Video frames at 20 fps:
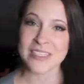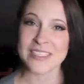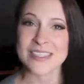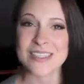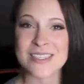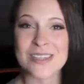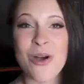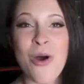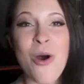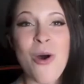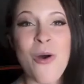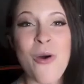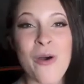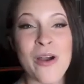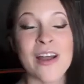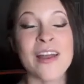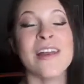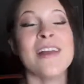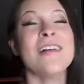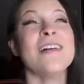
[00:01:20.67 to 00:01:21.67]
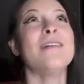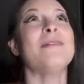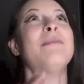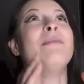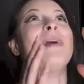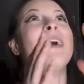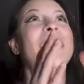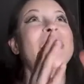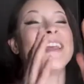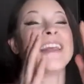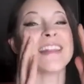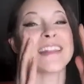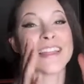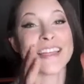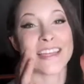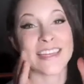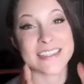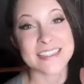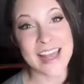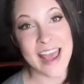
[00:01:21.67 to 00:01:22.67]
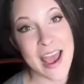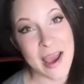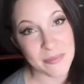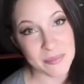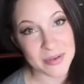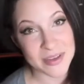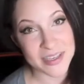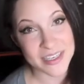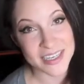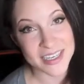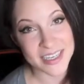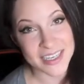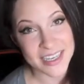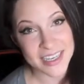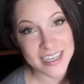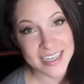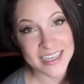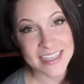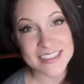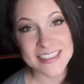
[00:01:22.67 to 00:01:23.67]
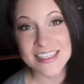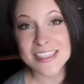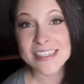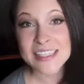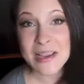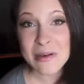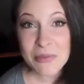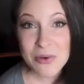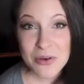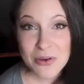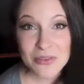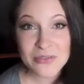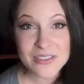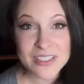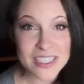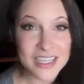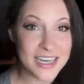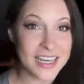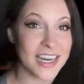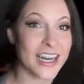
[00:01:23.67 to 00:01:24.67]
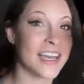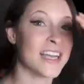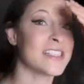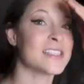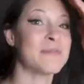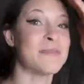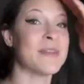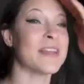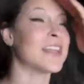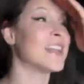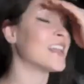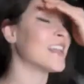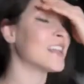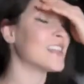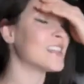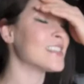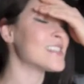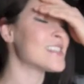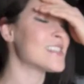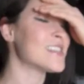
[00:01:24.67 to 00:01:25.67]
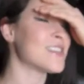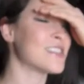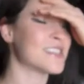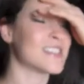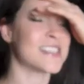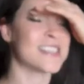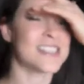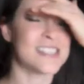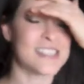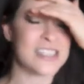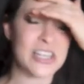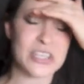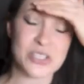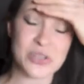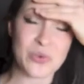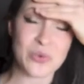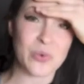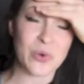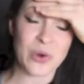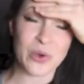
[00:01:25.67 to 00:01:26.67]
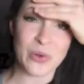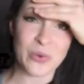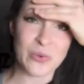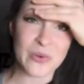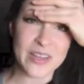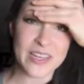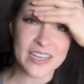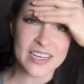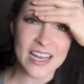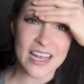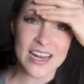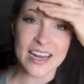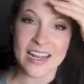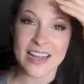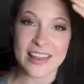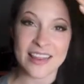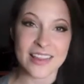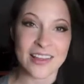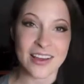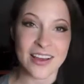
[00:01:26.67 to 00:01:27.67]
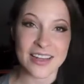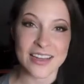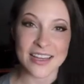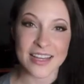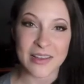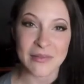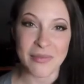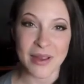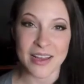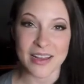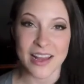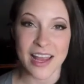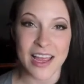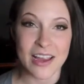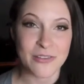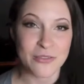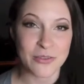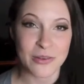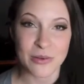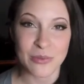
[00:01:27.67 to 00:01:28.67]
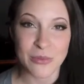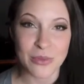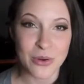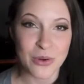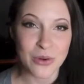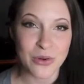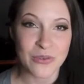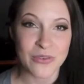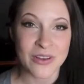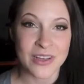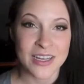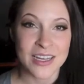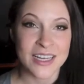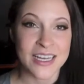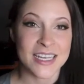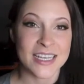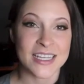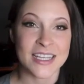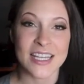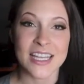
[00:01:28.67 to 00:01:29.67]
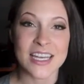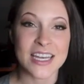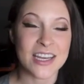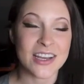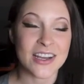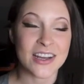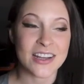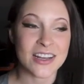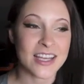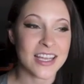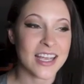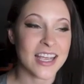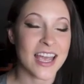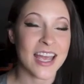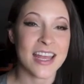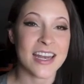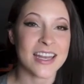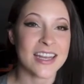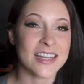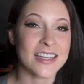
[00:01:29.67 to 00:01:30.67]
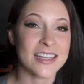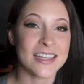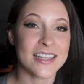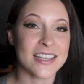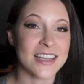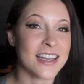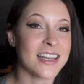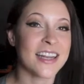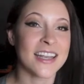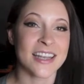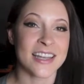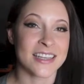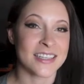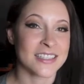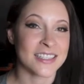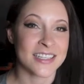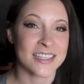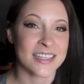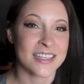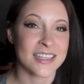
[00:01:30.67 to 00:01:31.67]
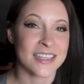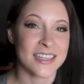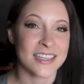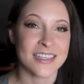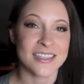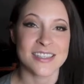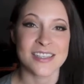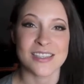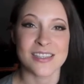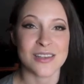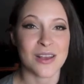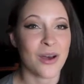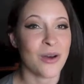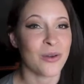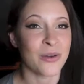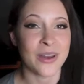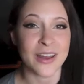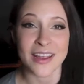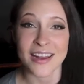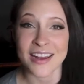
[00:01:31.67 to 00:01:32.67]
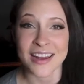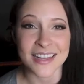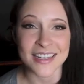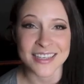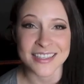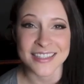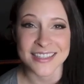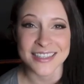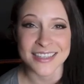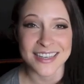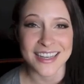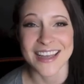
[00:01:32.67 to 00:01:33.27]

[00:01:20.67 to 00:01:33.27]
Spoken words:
So many things happened. Since I moved here, it's been seriously such a whirlwind, and I thought that my life would move linearly, and it didn't. It so didn't.